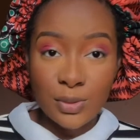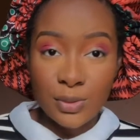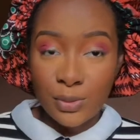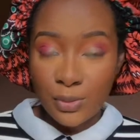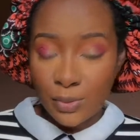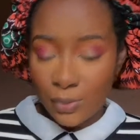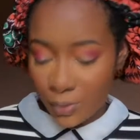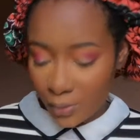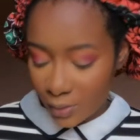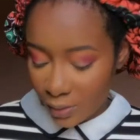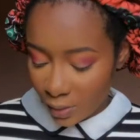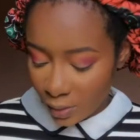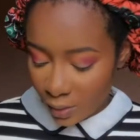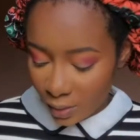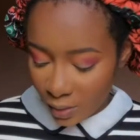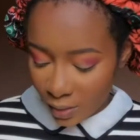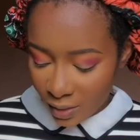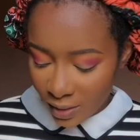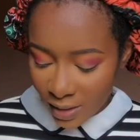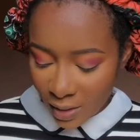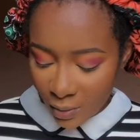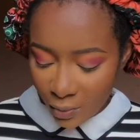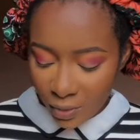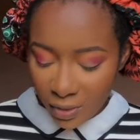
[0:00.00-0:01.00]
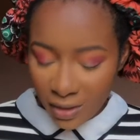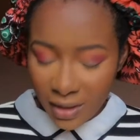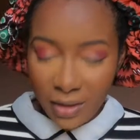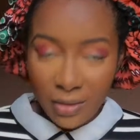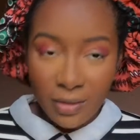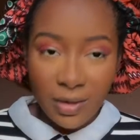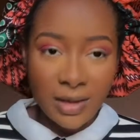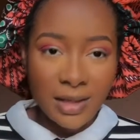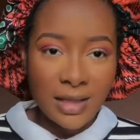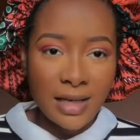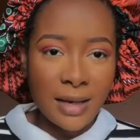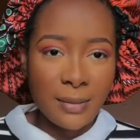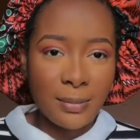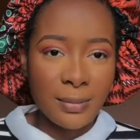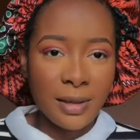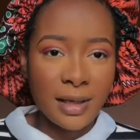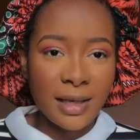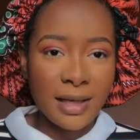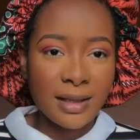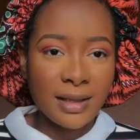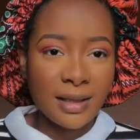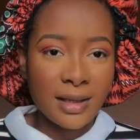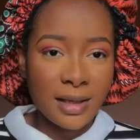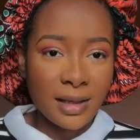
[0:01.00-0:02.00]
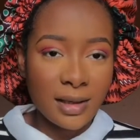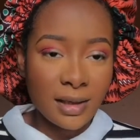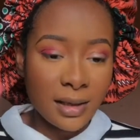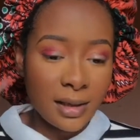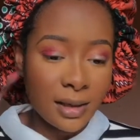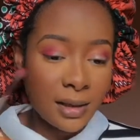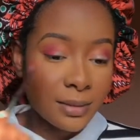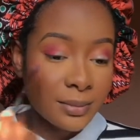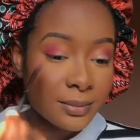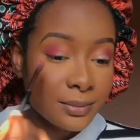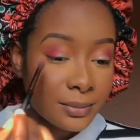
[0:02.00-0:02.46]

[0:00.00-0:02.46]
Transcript: to the other one I already applied earlier.